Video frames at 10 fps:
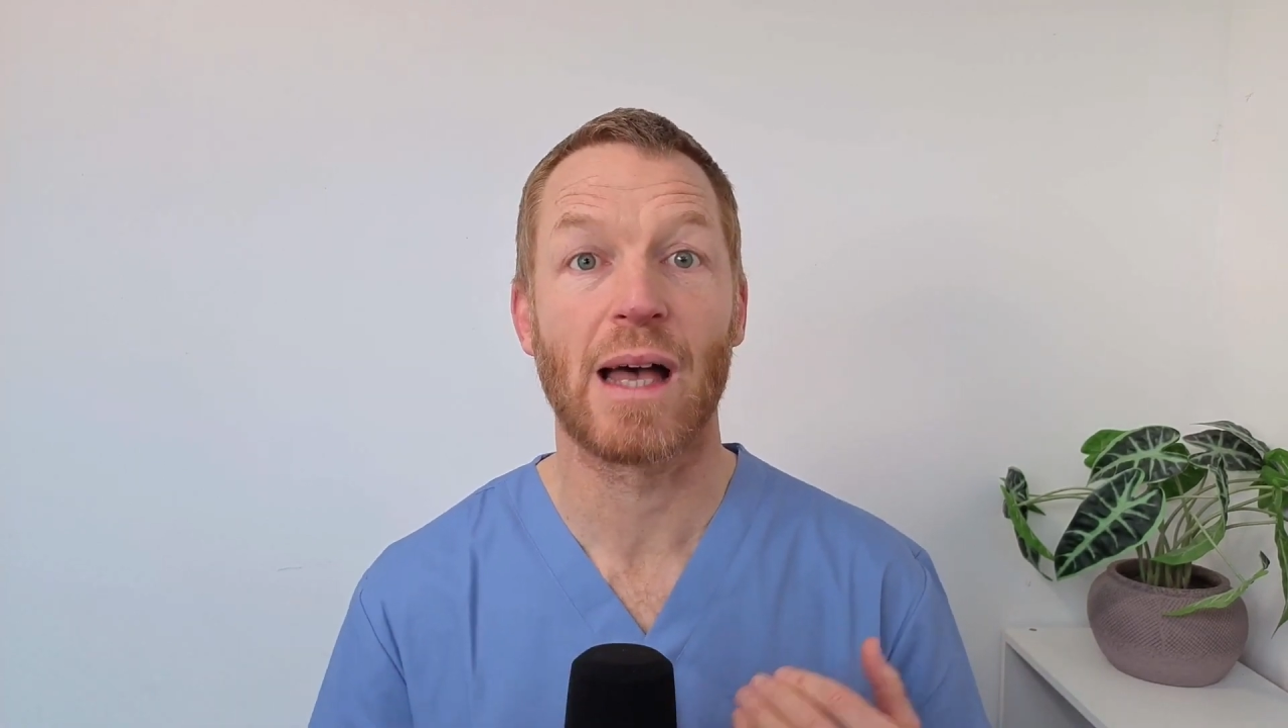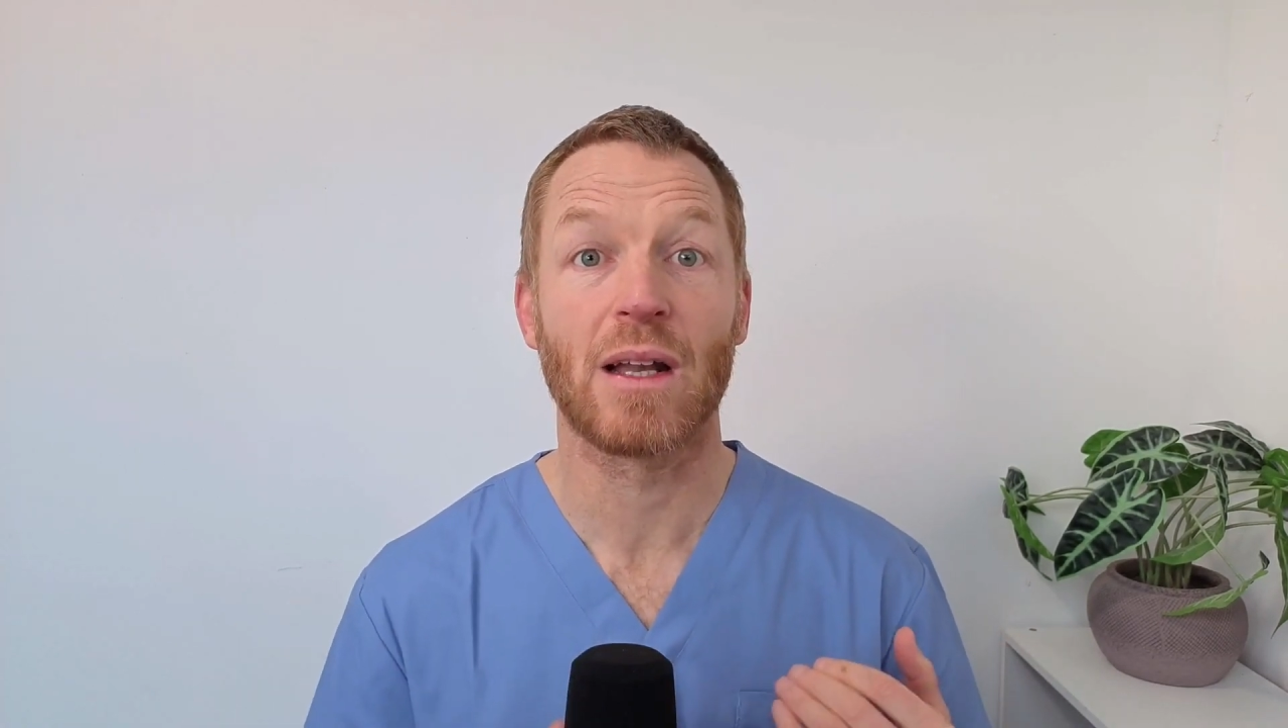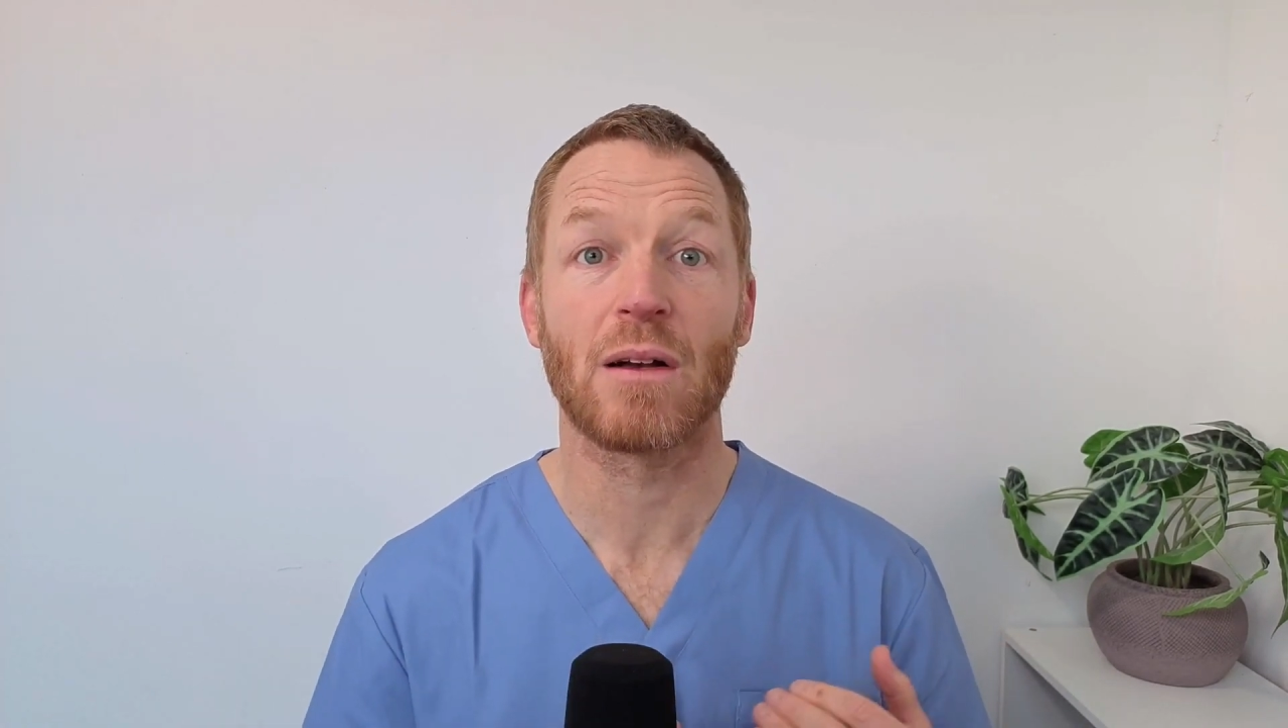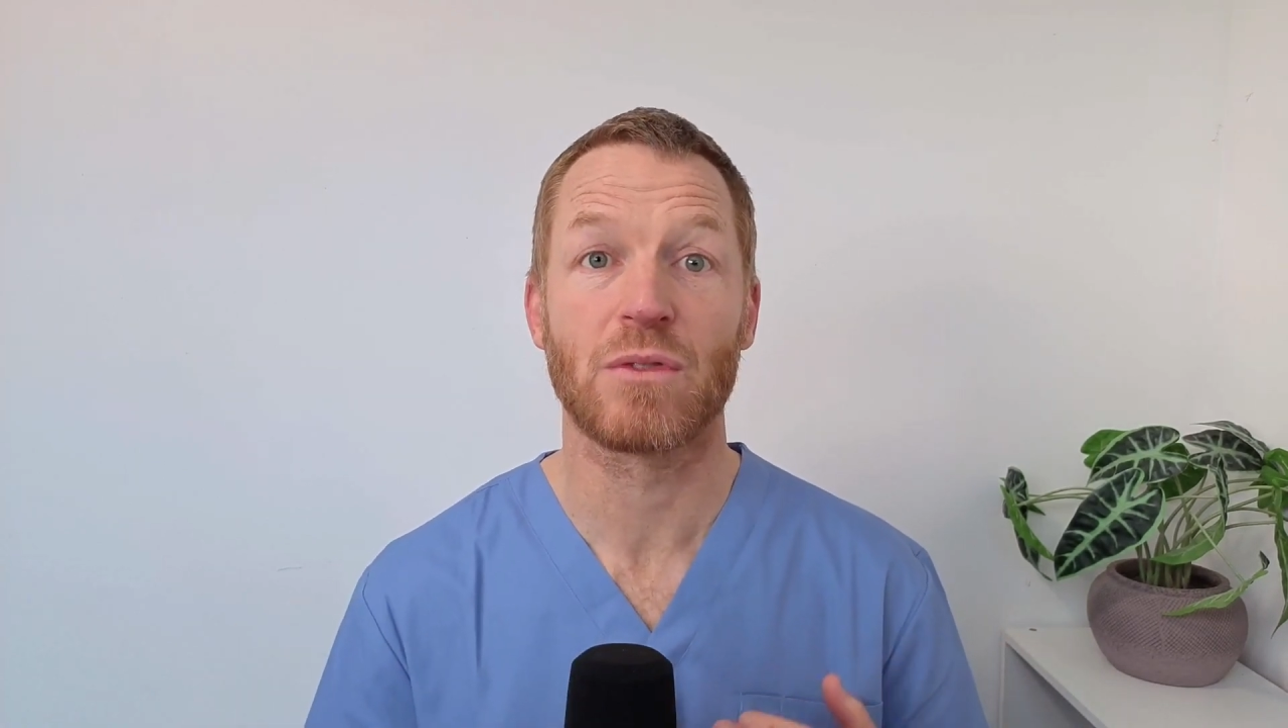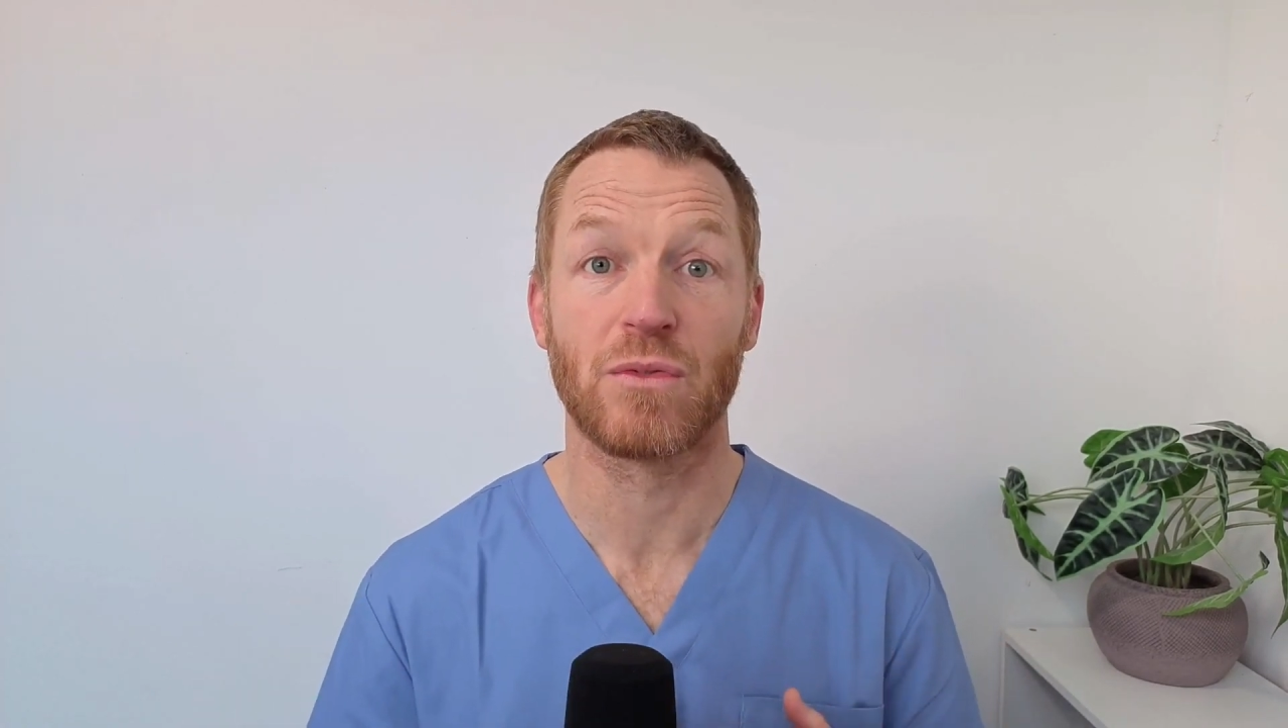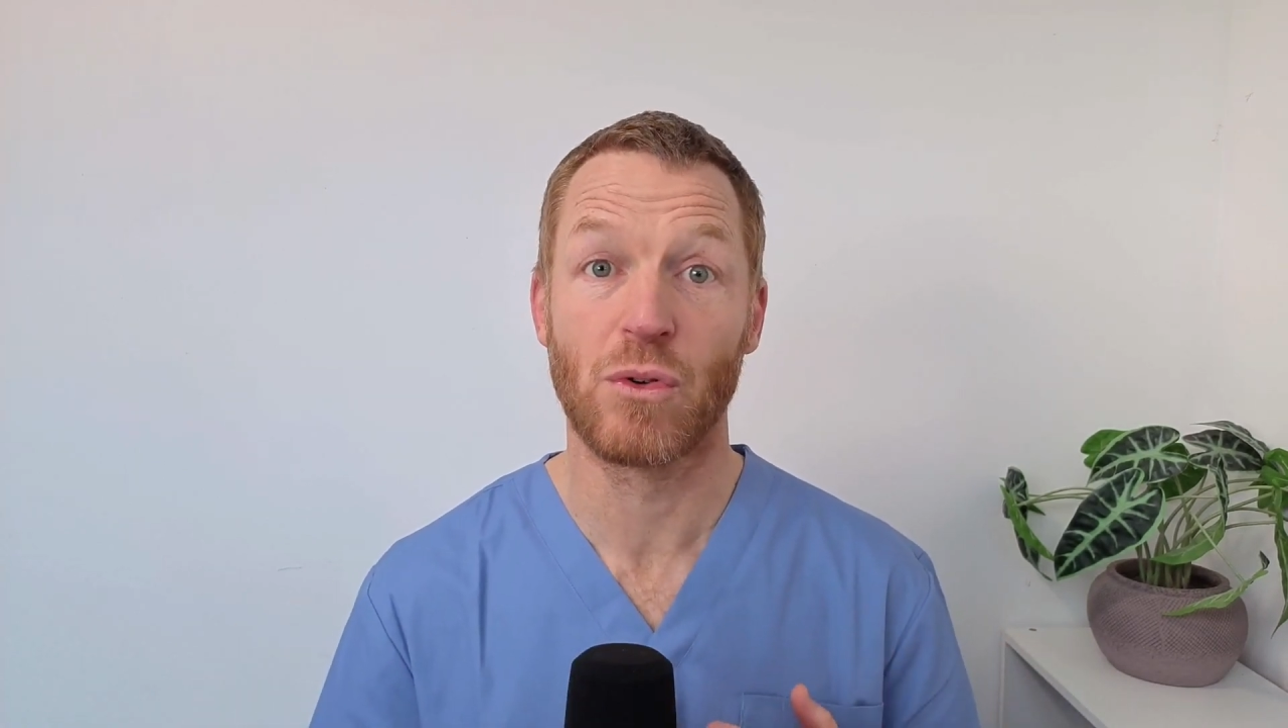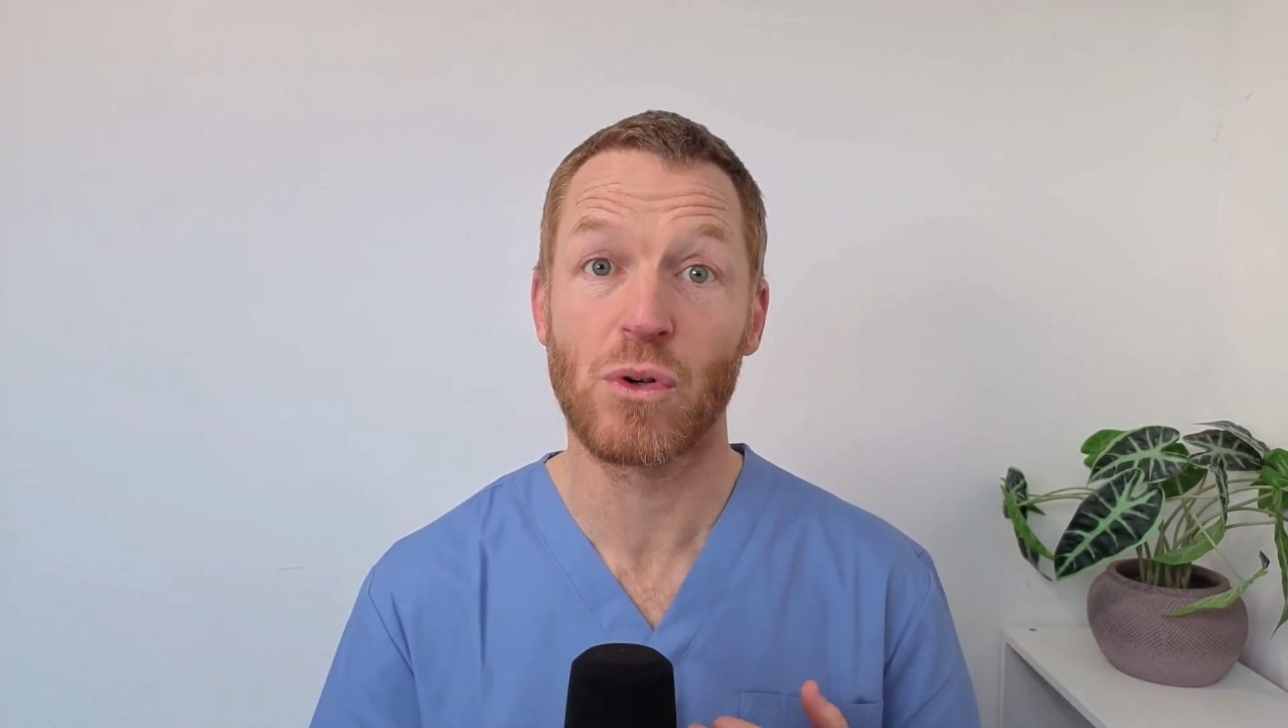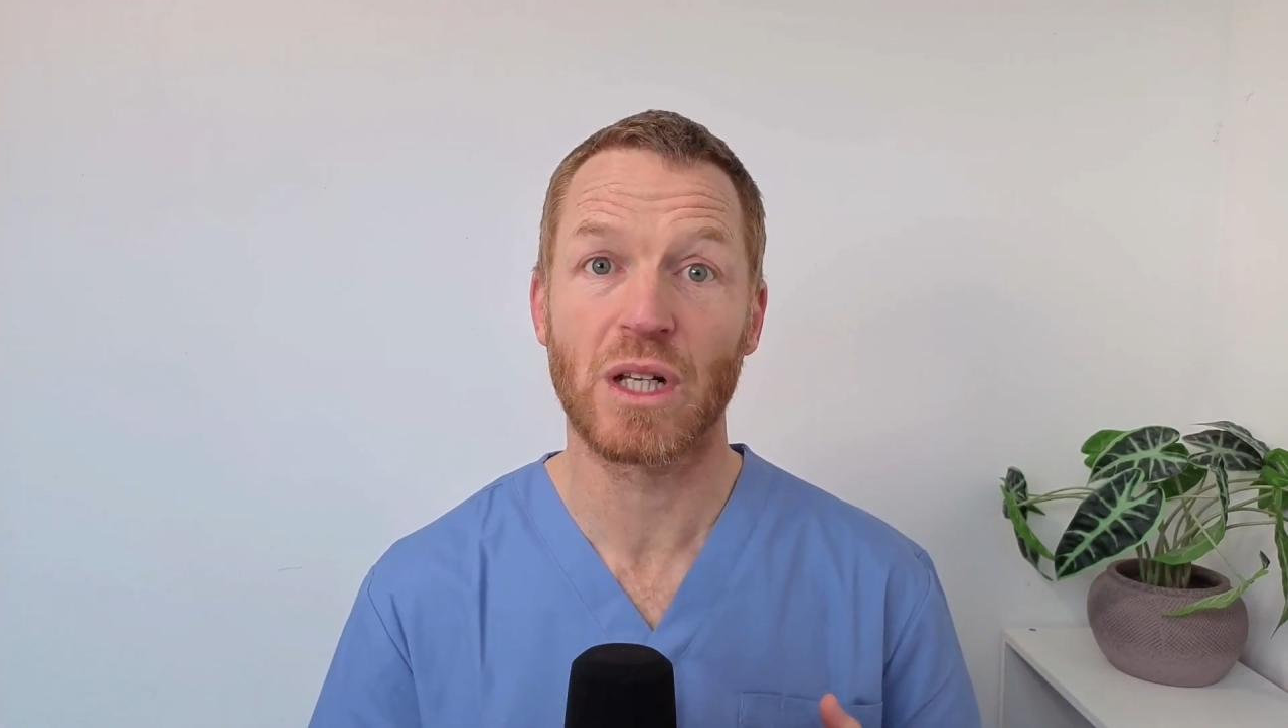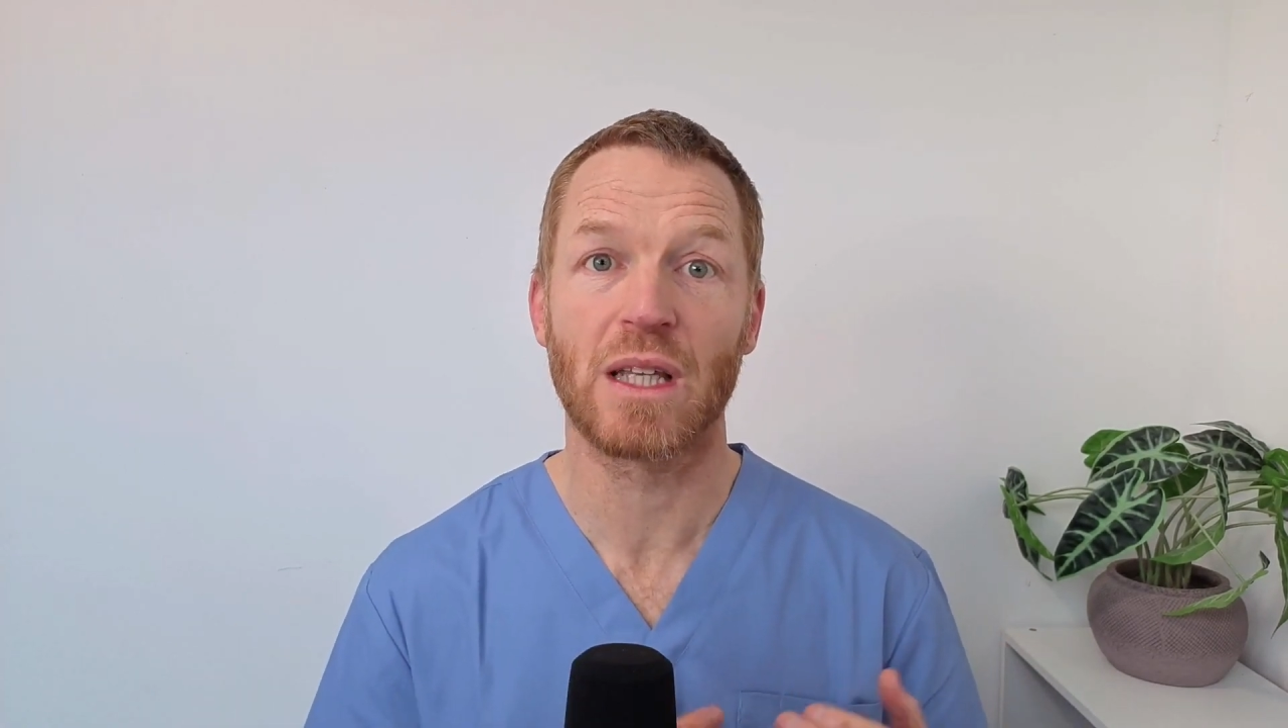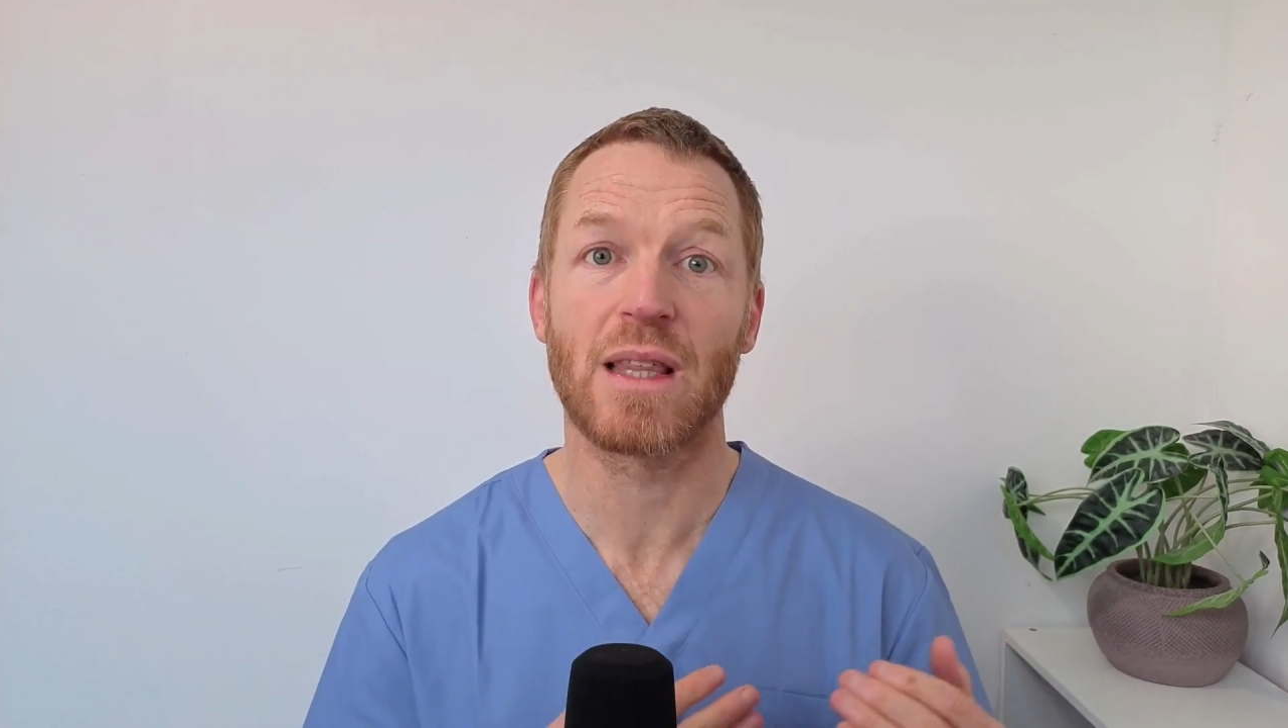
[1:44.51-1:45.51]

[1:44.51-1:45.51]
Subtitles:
and after 40,